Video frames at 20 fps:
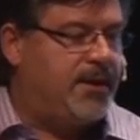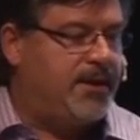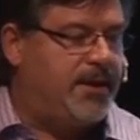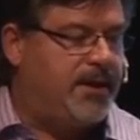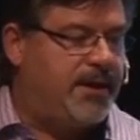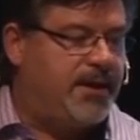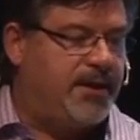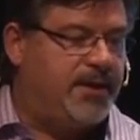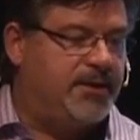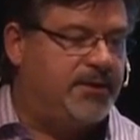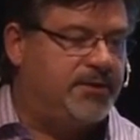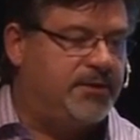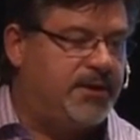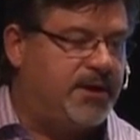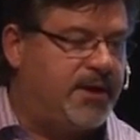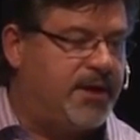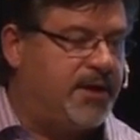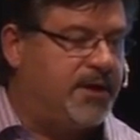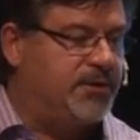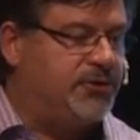And
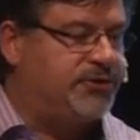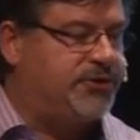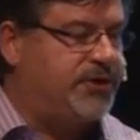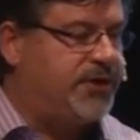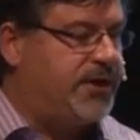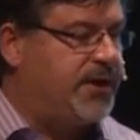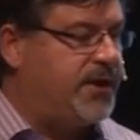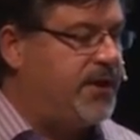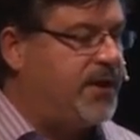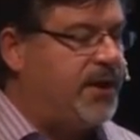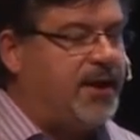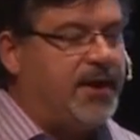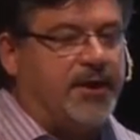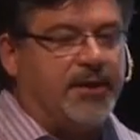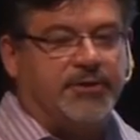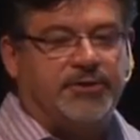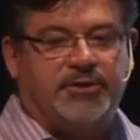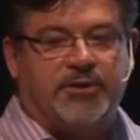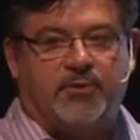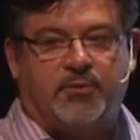she
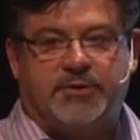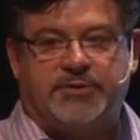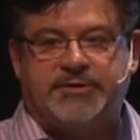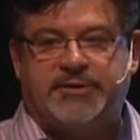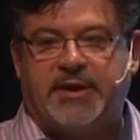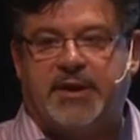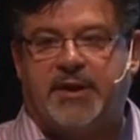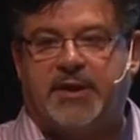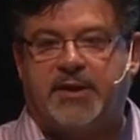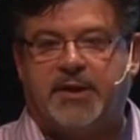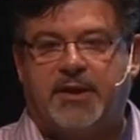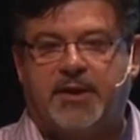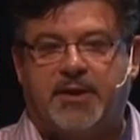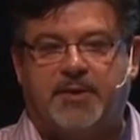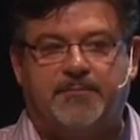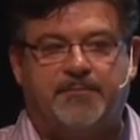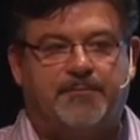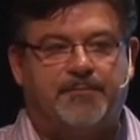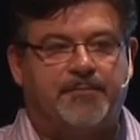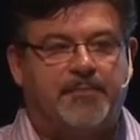was a
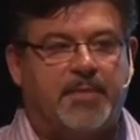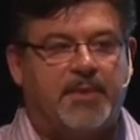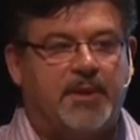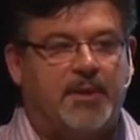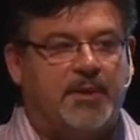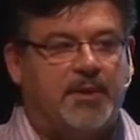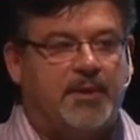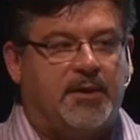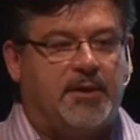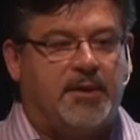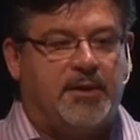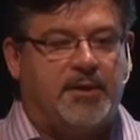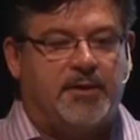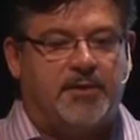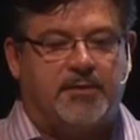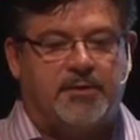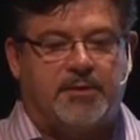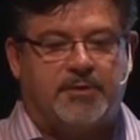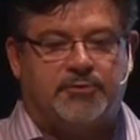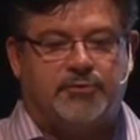
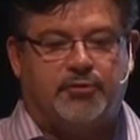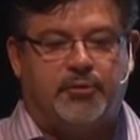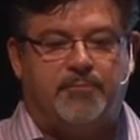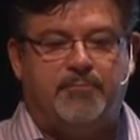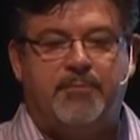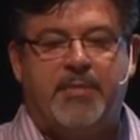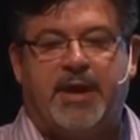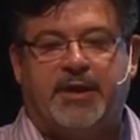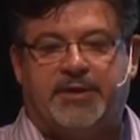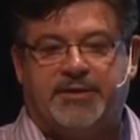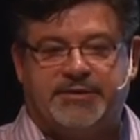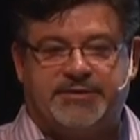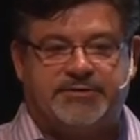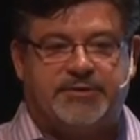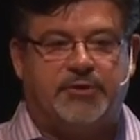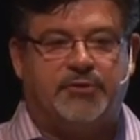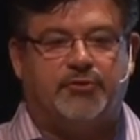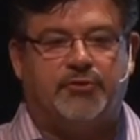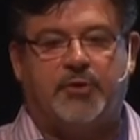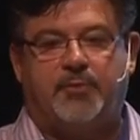tremendous
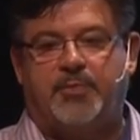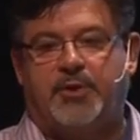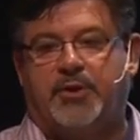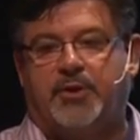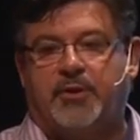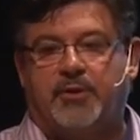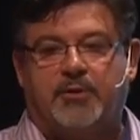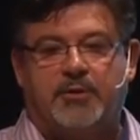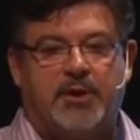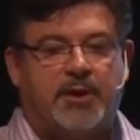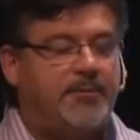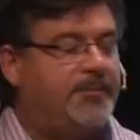contributor.